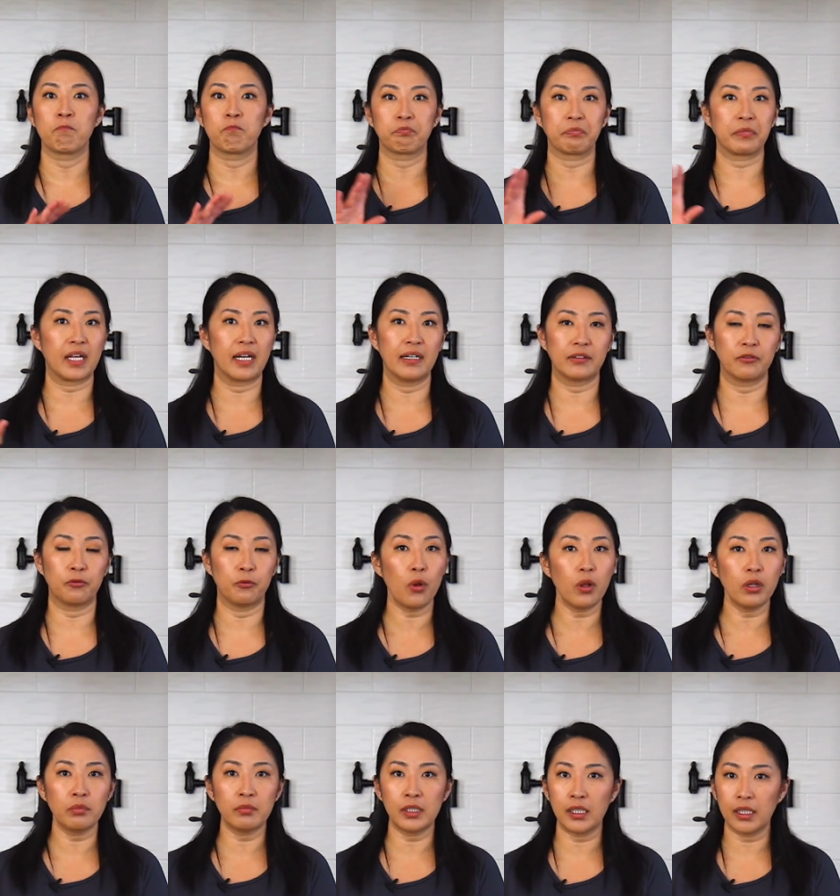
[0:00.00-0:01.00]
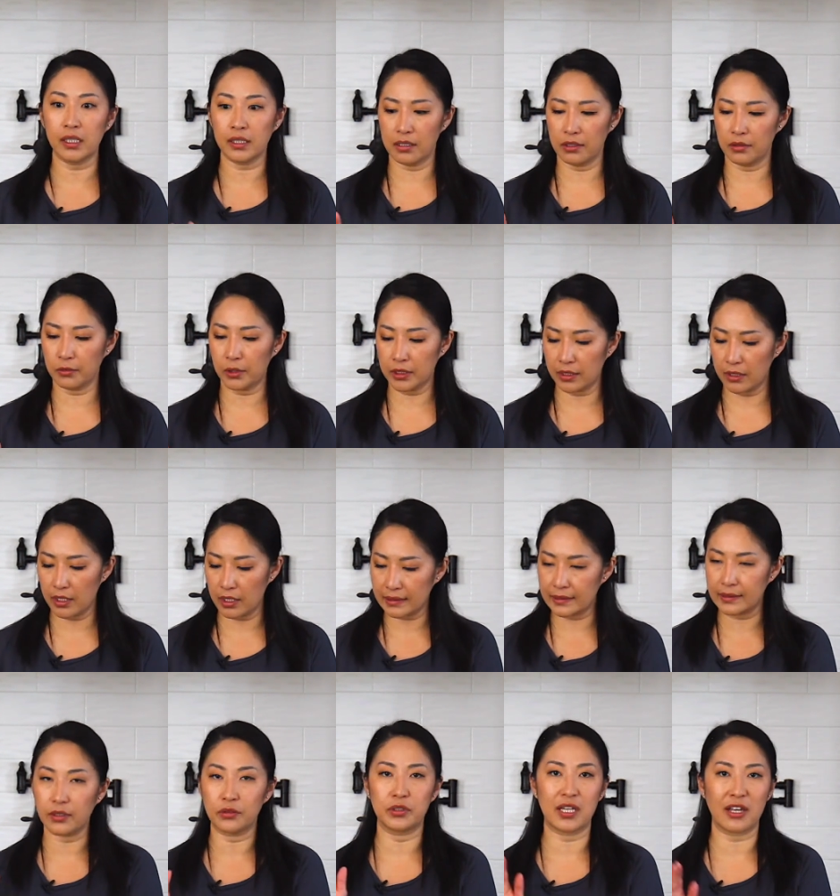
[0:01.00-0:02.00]
at Walmart and whatnot,
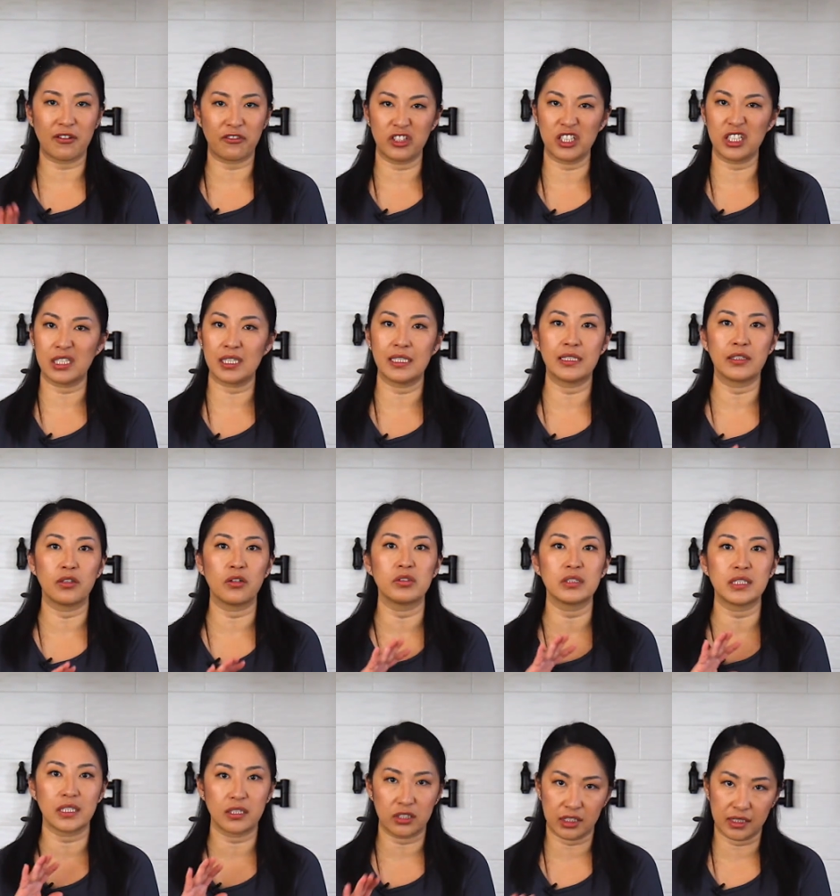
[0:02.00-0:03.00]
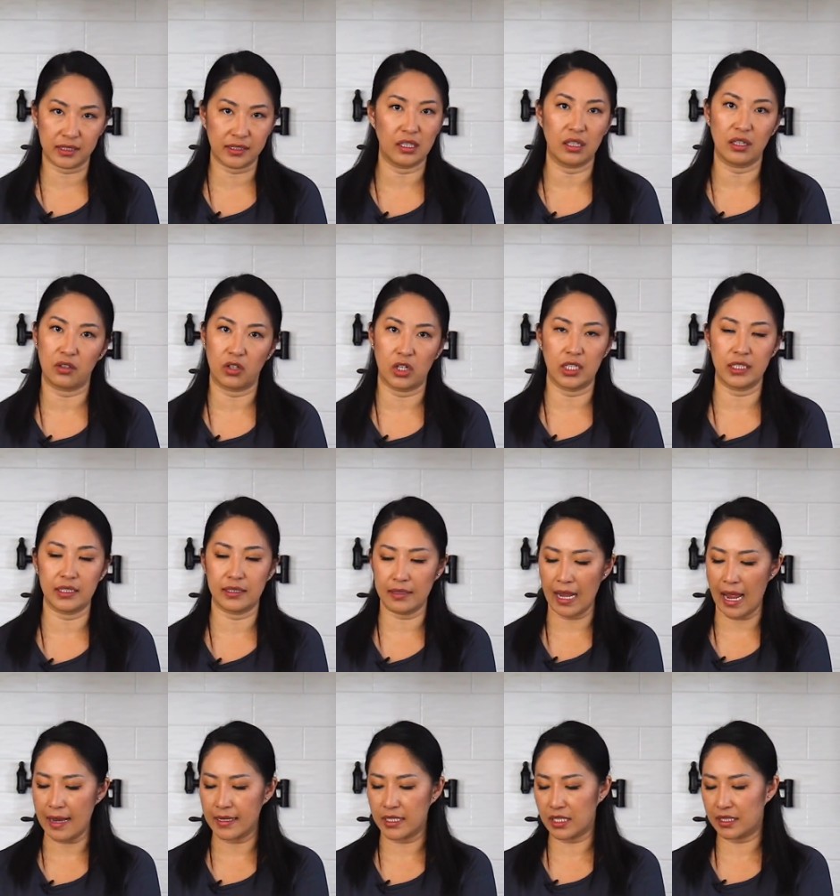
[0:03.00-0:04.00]
so definitely those are still good.
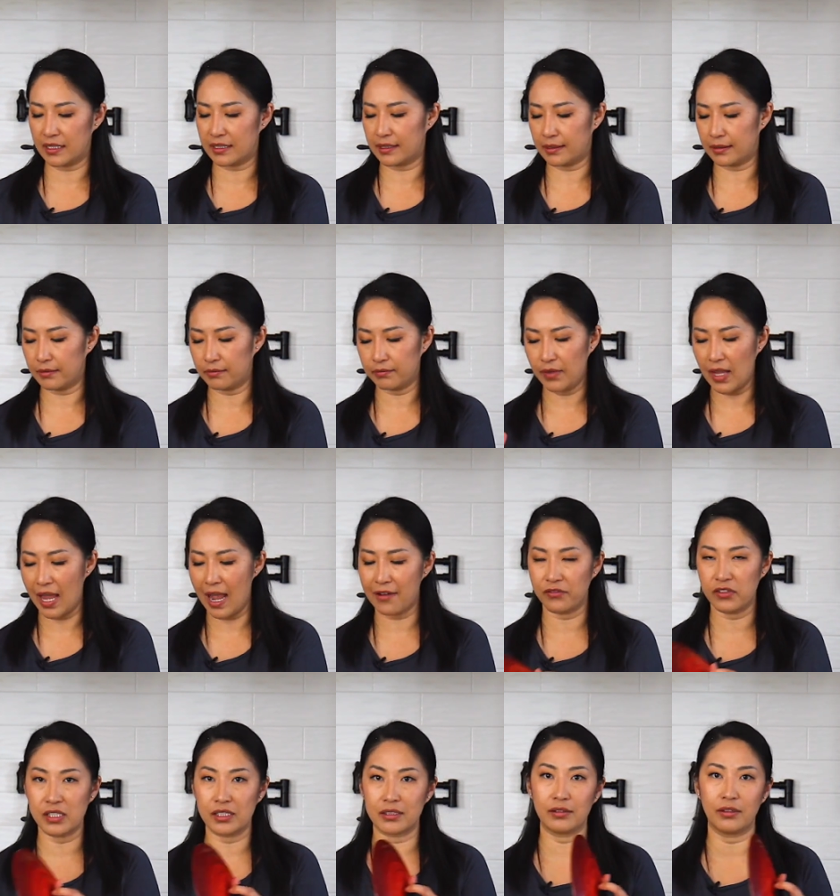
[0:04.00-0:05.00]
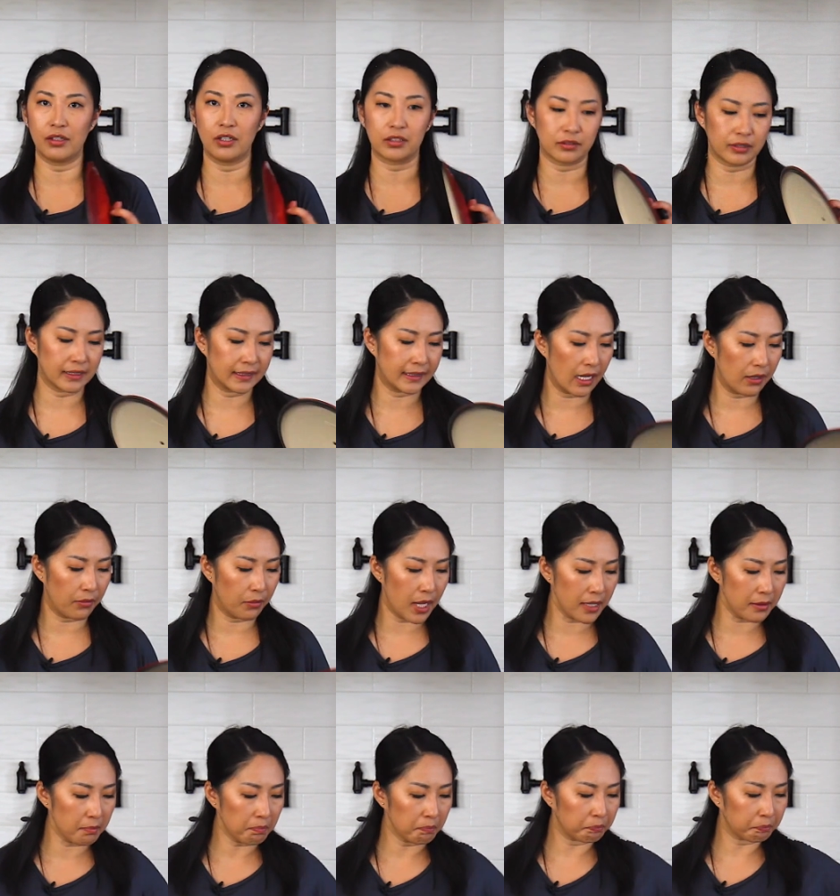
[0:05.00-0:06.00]
I just have the Le Creuset
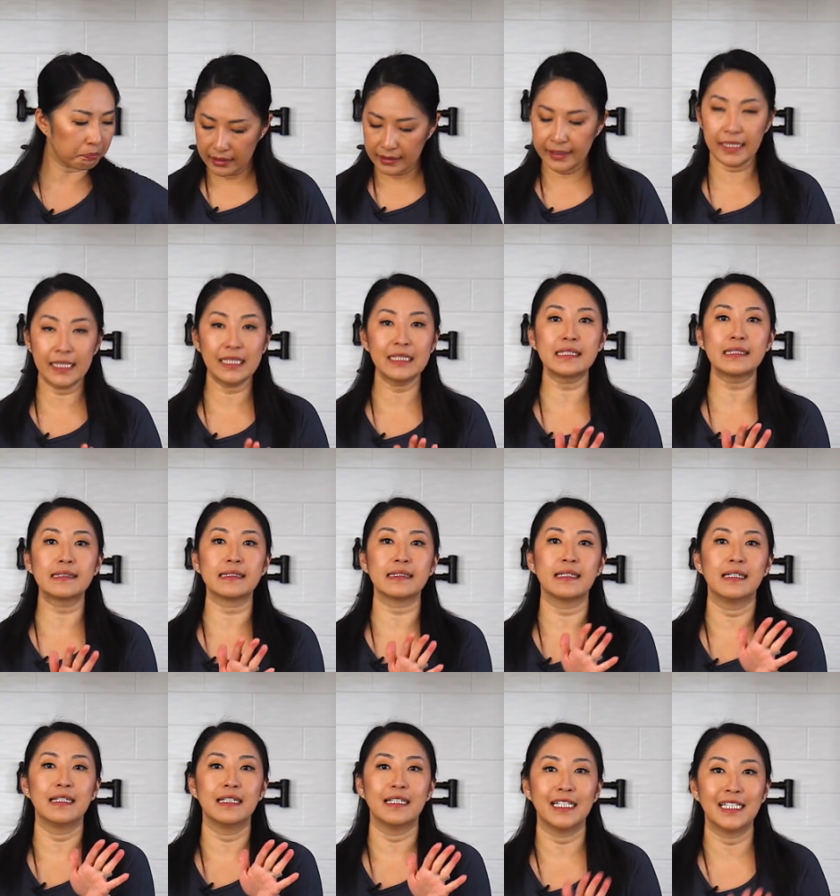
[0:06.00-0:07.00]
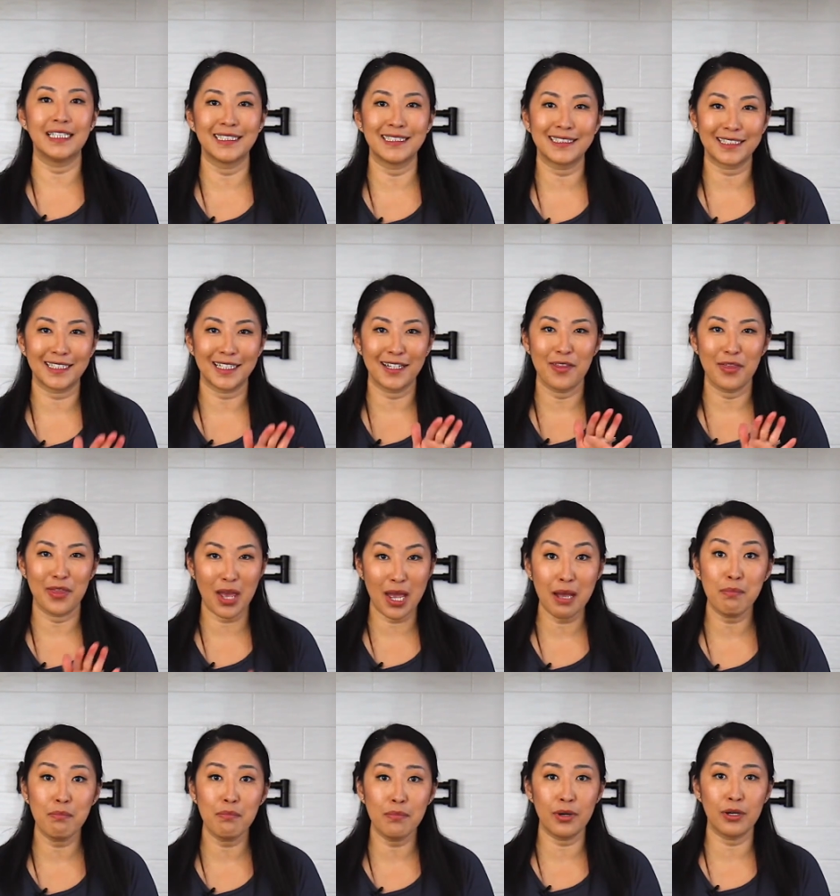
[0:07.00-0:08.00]
one. This is
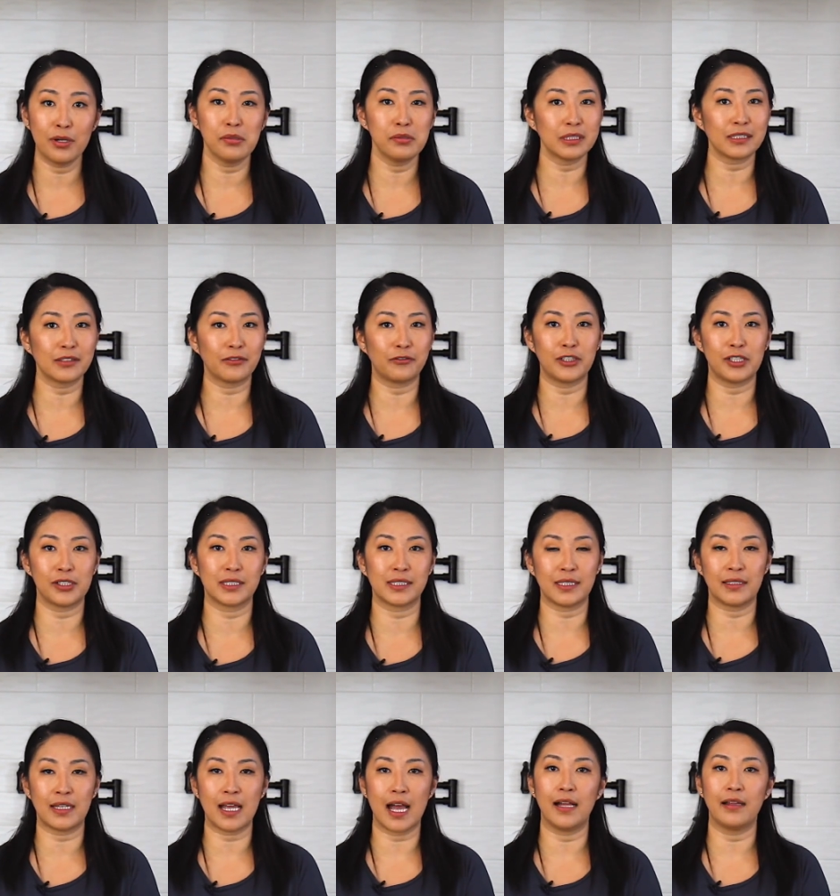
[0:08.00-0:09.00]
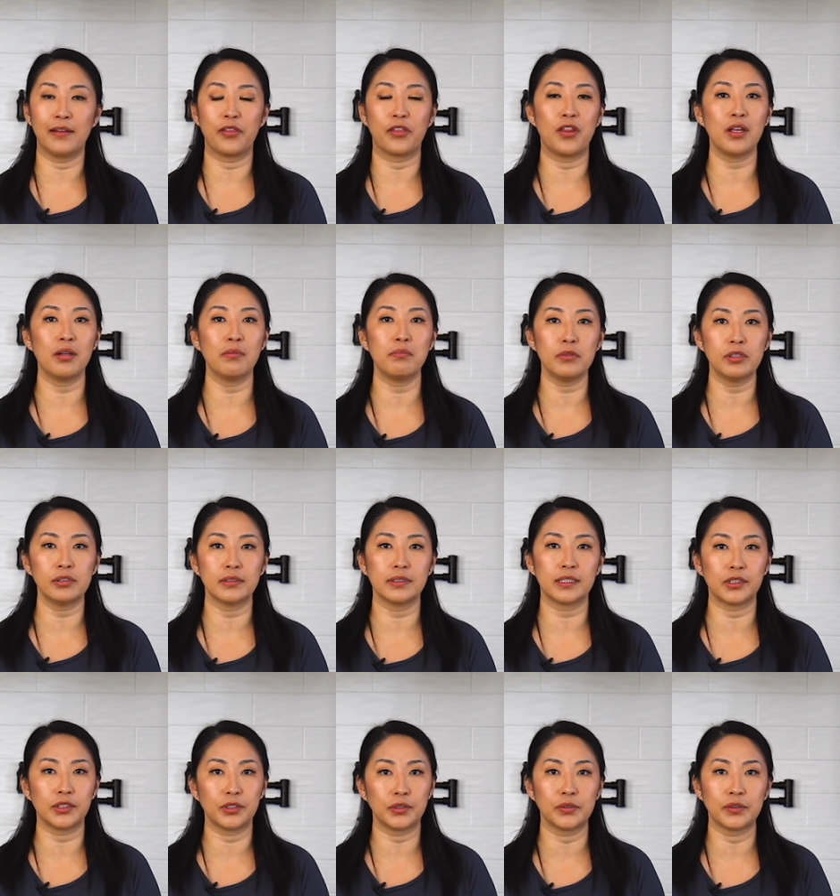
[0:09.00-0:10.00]
the most versatile, the
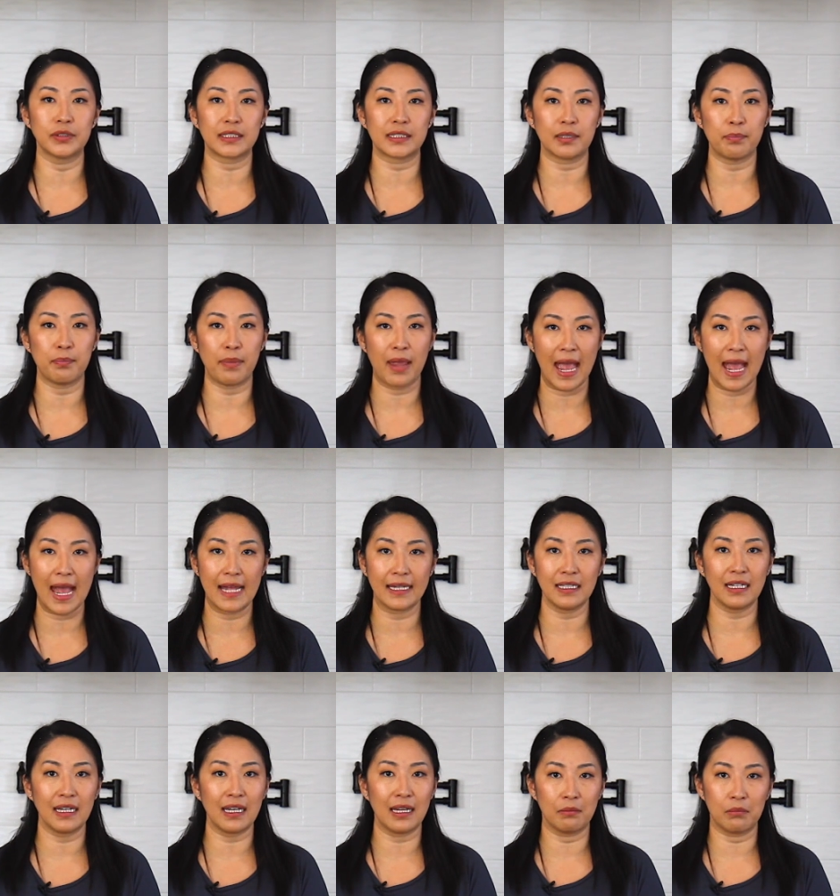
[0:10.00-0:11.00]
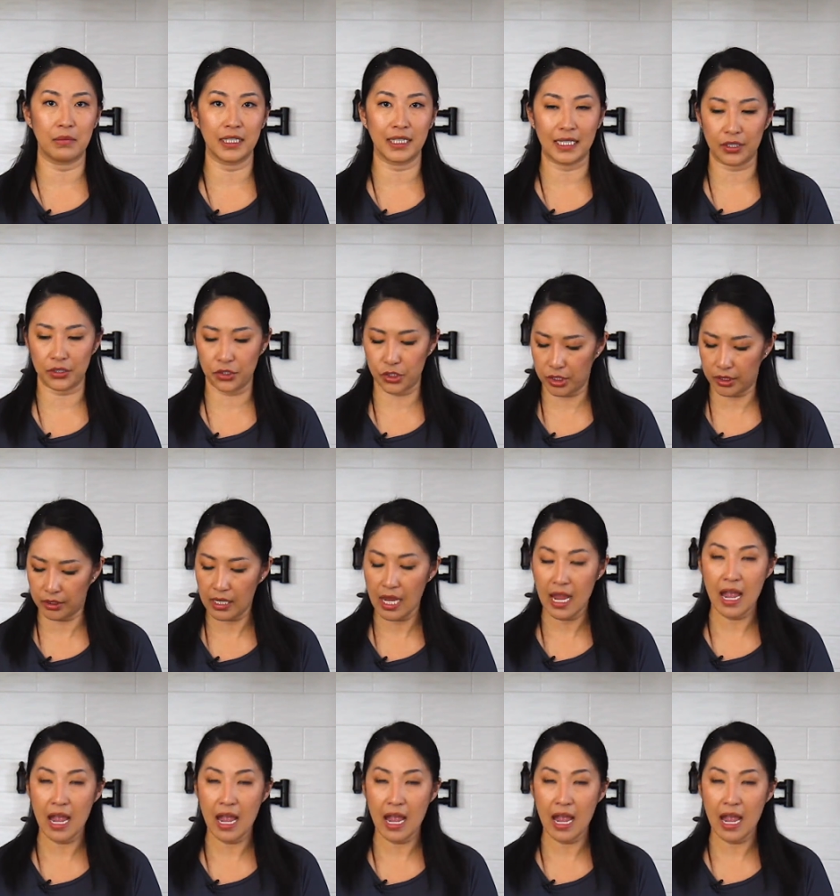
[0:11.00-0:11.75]
most used pan in my kitchen.